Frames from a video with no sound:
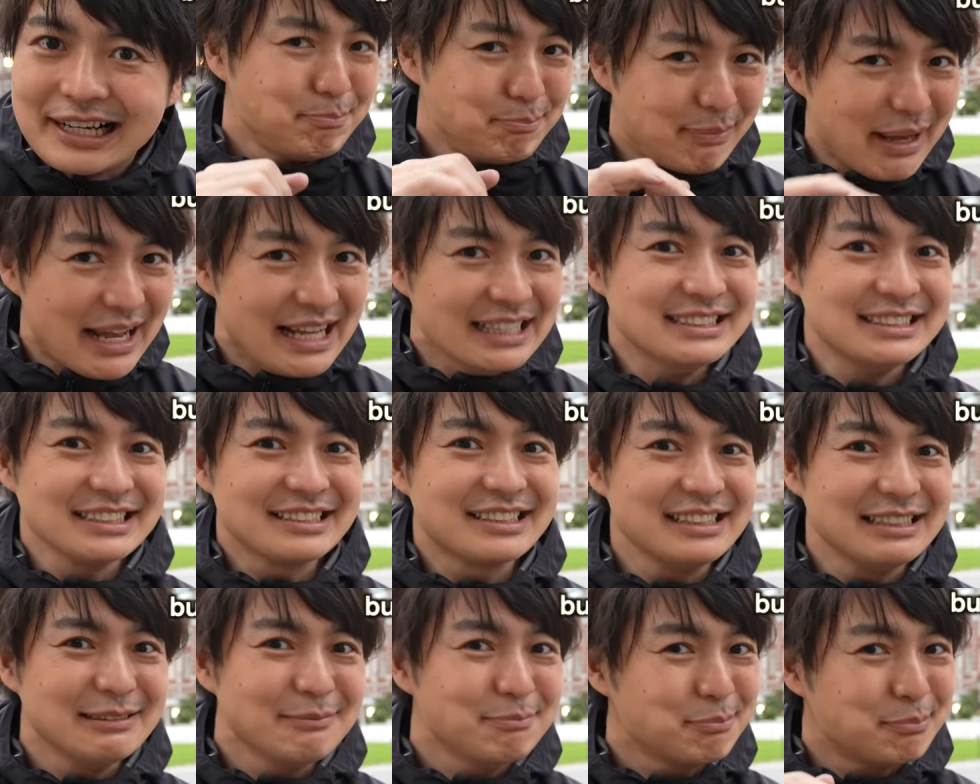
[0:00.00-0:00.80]

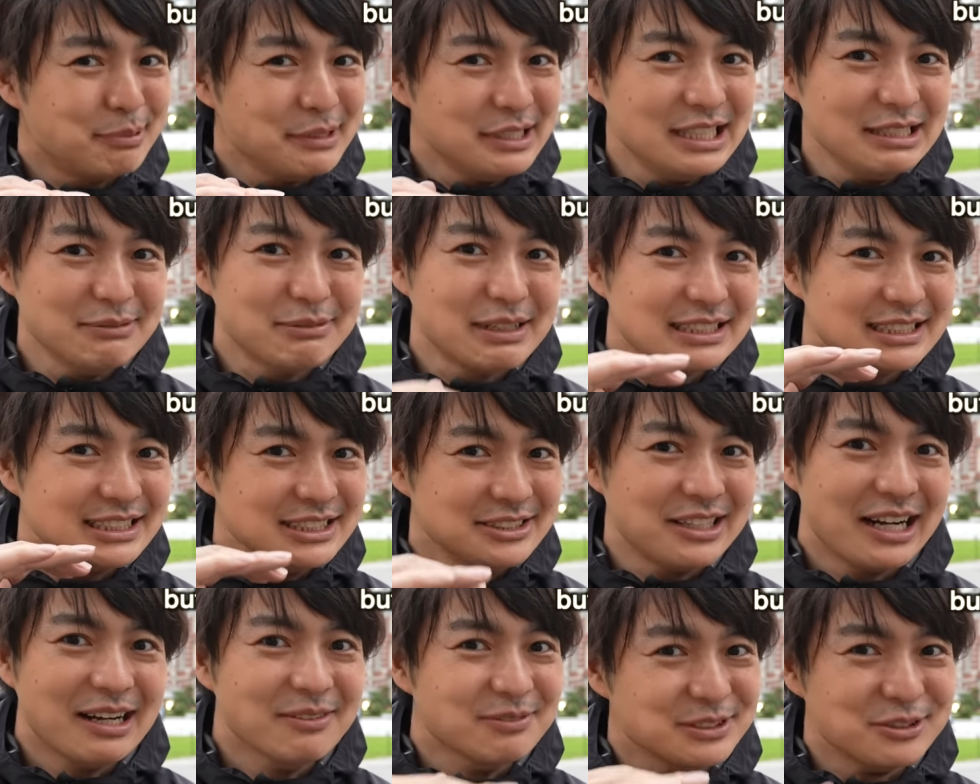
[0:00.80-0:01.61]
Basically, pretty much
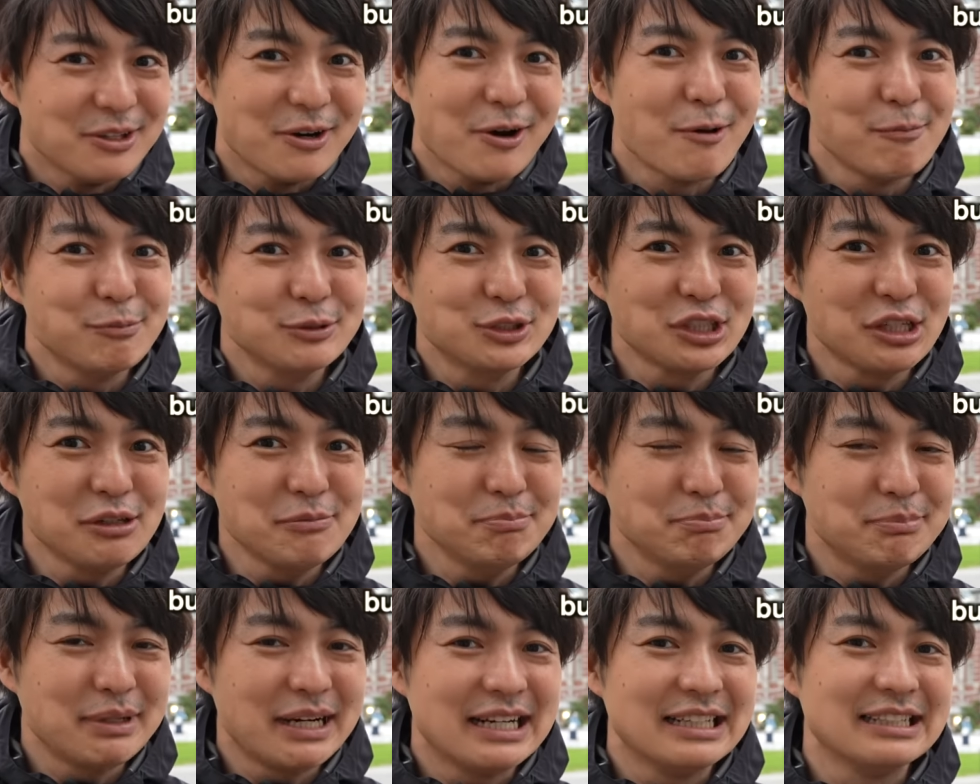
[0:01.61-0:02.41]
you have no
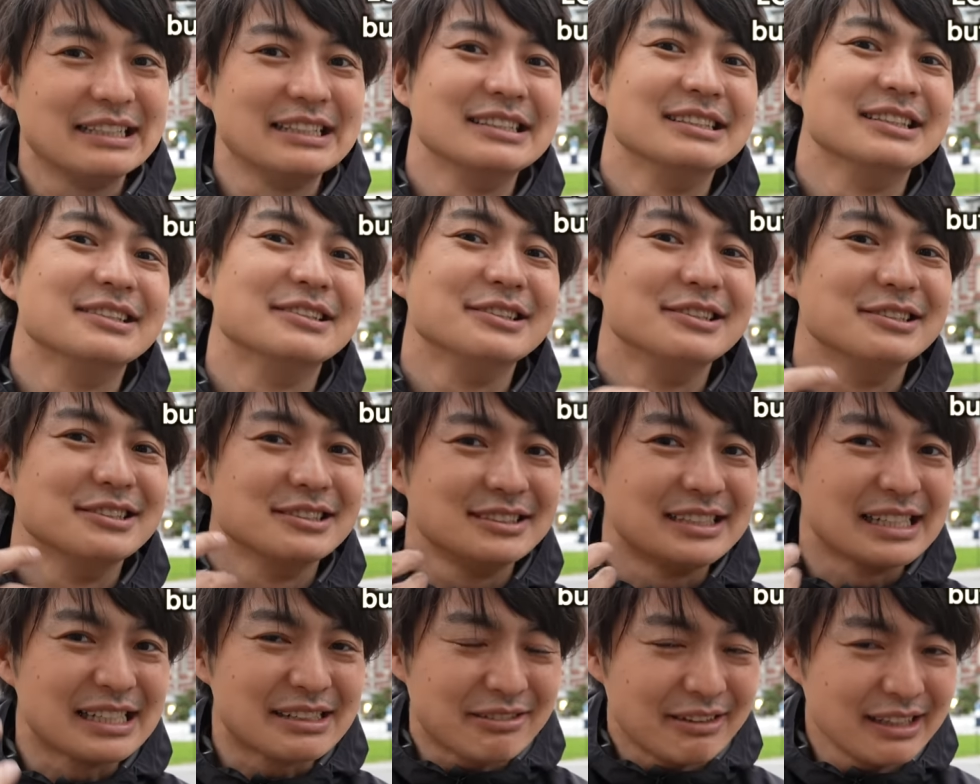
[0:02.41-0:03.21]
option, but you use
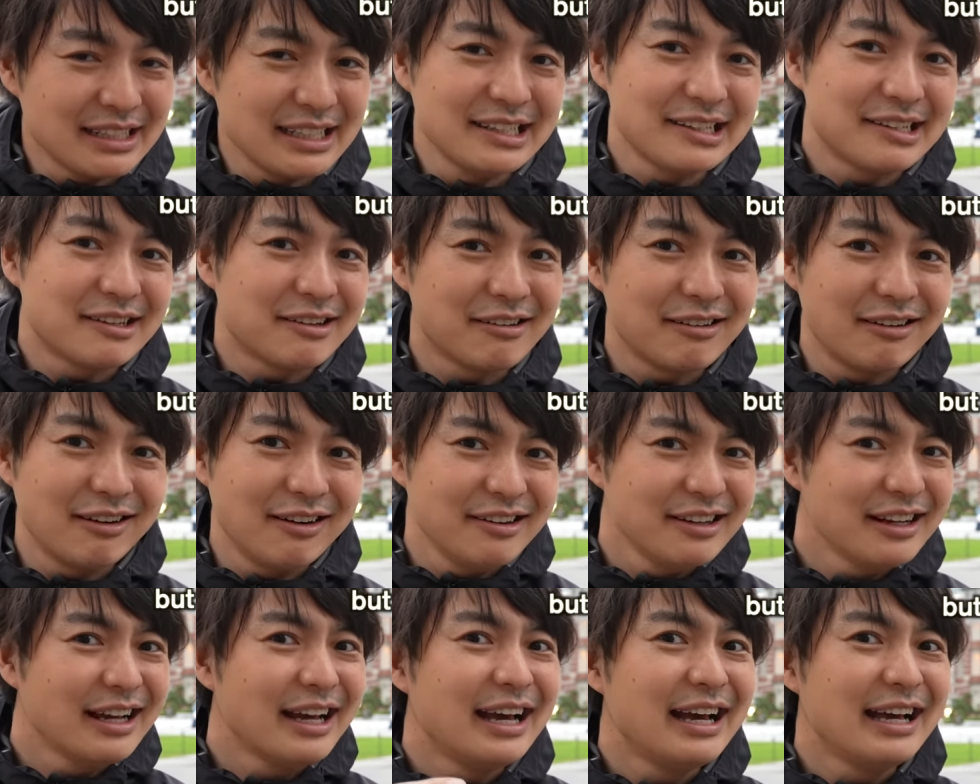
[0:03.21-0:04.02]
the credit
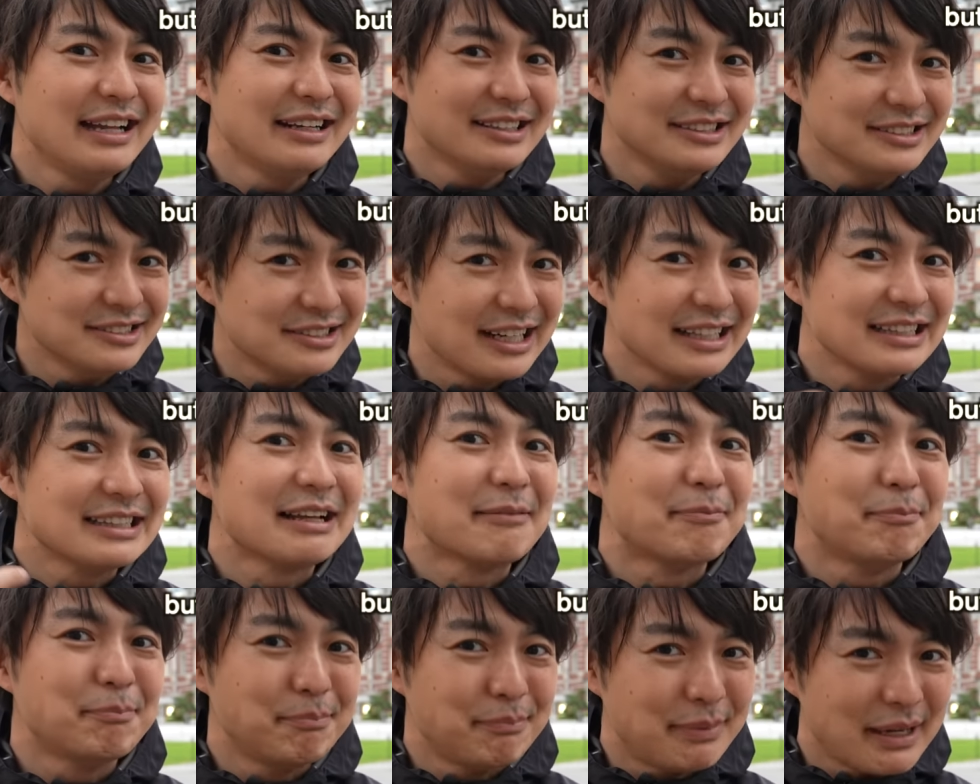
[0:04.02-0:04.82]
card and you got to
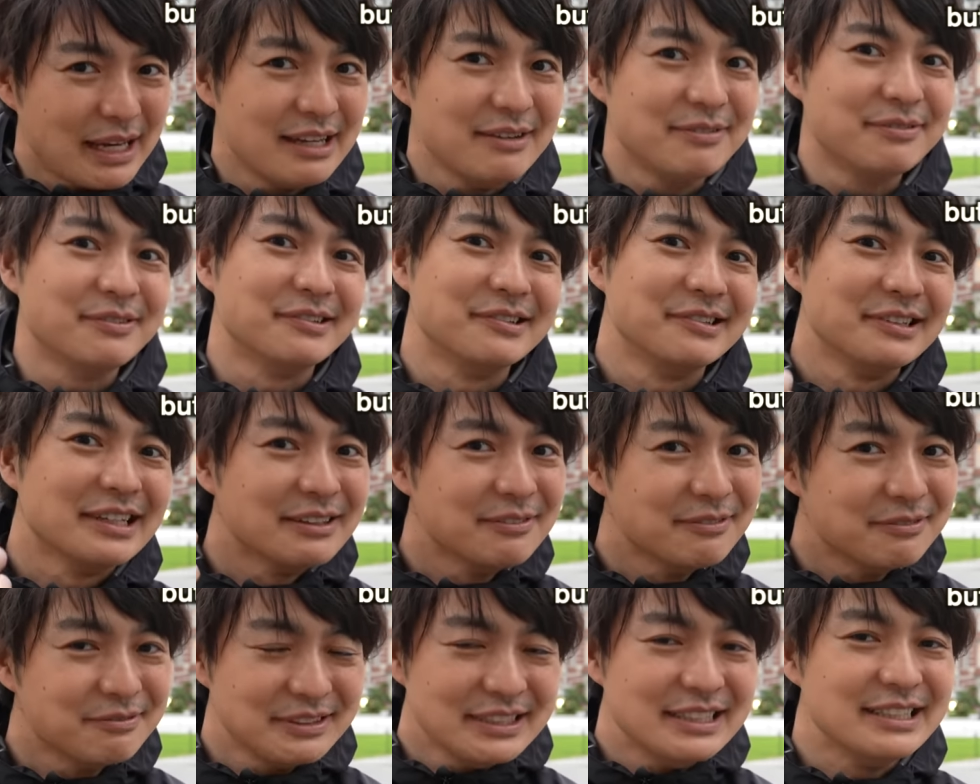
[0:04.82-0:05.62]
pay for the
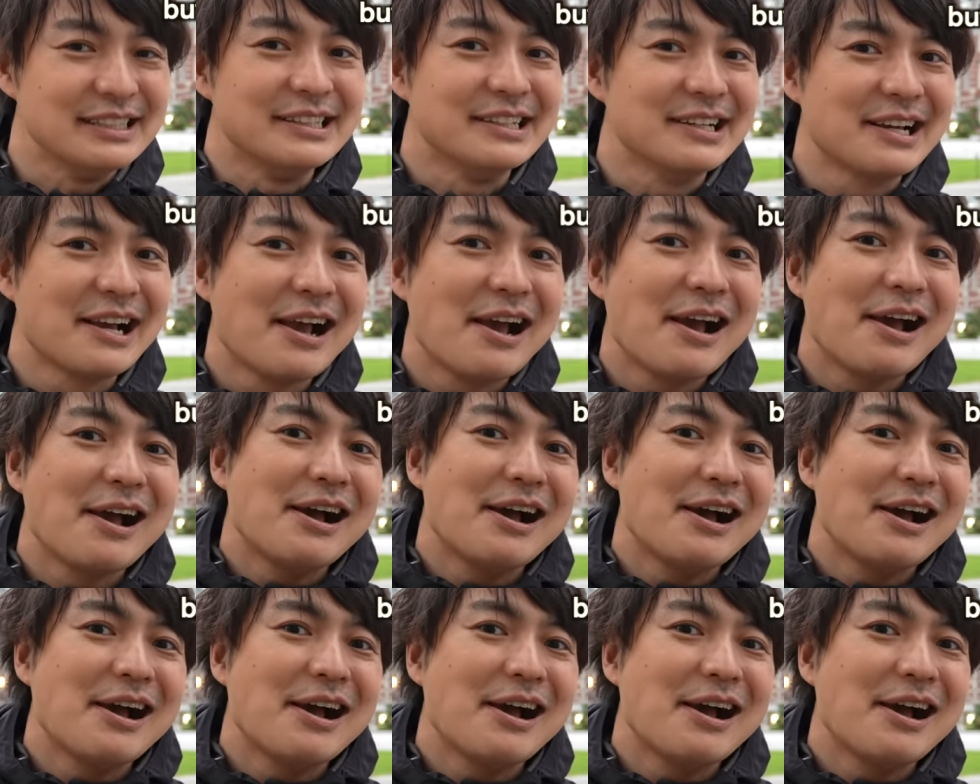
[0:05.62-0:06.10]
fee.